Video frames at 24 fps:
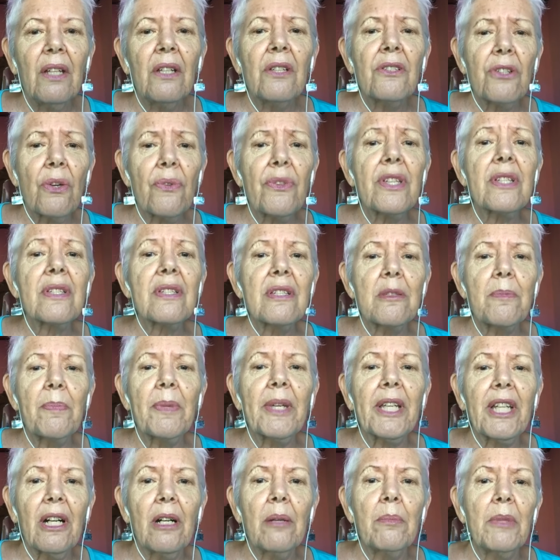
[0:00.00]
So this has
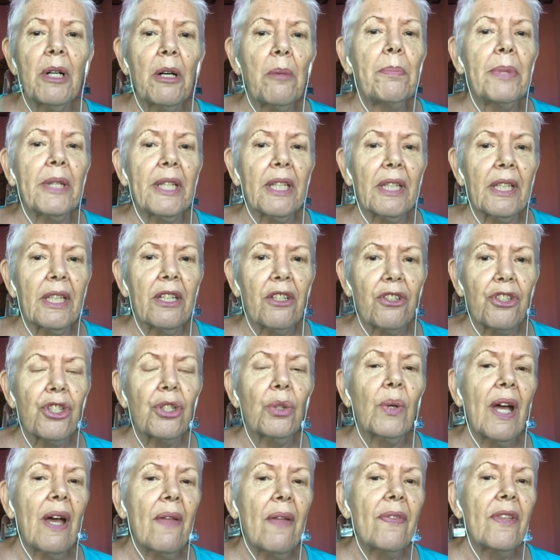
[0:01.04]
become a big
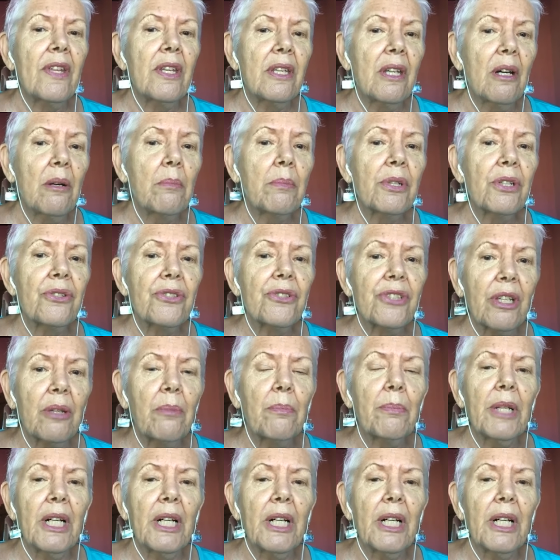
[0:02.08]
issue, and the numbers in